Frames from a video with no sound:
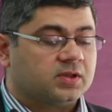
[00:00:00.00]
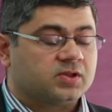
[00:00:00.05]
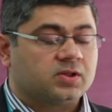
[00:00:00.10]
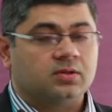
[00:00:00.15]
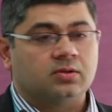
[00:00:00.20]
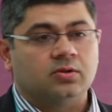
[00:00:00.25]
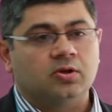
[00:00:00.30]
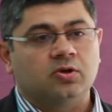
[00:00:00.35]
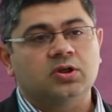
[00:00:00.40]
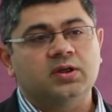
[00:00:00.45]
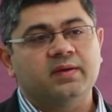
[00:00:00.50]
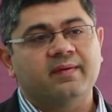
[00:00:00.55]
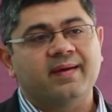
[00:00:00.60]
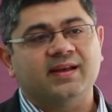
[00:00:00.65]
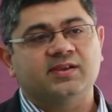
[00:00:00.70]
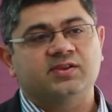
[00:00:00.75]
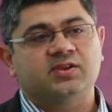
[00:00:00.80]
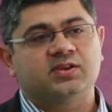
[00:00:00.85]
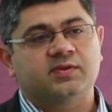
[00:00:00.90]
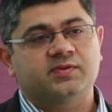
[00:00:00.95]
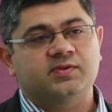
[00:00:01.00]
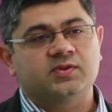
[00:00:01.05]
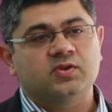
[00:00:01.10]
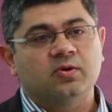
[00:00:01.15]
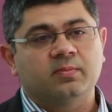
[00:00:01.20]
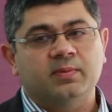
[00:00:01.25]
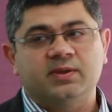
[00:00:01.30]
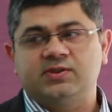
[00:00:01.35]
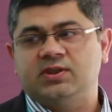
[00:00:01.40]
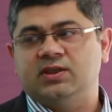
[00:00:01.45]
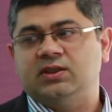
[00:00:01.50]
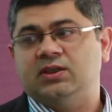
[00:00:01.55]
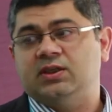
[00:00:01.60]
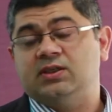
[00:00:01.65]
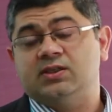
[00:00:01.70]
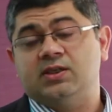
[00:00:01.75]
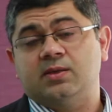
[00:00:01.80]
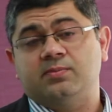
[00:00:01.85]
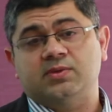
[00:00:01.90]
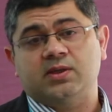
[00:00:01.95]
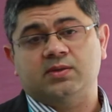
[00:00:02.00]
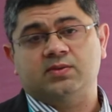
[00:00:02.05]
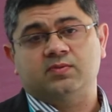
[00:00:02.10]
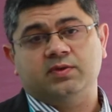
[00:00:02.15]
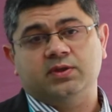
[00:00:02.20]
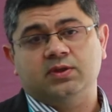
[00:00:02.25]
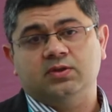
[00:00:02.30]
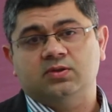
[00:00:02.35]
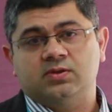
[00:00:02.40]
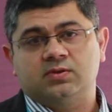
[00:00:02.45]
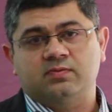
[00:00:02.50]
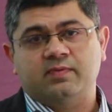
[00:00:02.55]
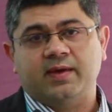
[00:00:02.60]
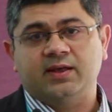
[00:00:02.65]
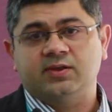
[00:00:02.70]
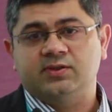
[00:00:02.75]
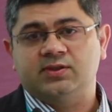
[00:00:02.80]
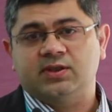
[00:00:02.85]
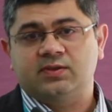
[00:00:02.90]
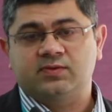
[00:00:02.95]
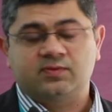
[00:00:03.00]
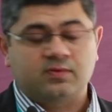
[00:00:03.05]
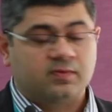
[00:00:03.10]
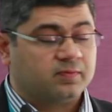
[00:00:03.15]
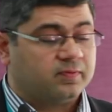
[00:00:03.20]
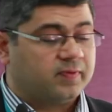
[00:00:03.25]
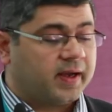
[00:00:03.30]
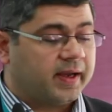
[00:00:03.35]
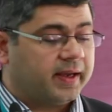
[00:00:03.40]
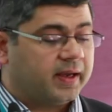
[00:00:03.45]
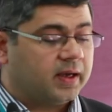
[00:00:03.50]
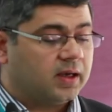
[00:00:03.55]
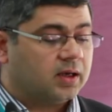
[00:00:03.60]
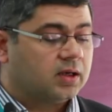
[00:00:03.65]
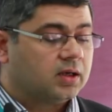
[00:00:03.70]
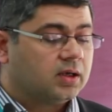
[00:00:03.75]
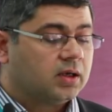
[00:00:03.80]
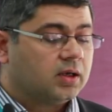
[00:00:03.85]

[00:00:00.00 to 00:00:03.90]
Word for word: not only value set of SNOMED CT, sometimes we use value sets from FHIR,